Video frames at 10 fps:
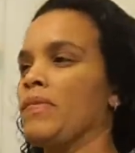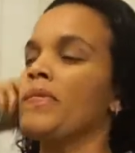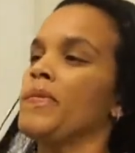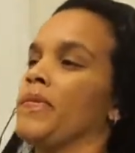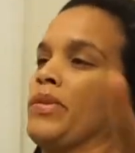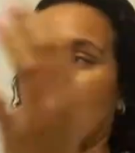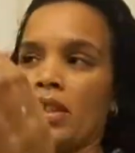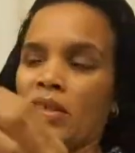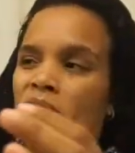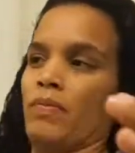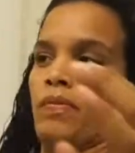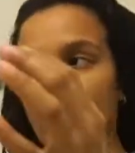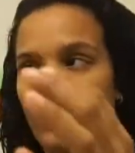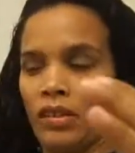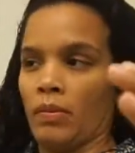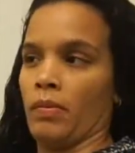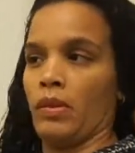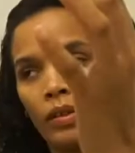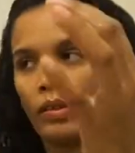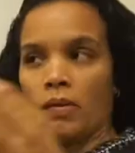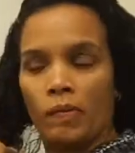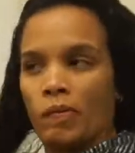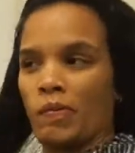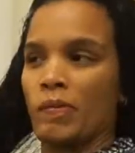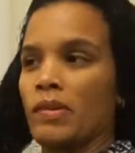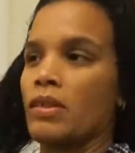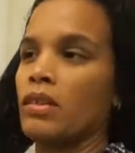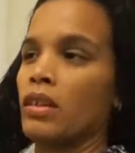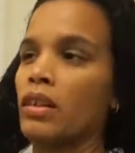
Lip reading: so I can get a more tender, smooth feeling.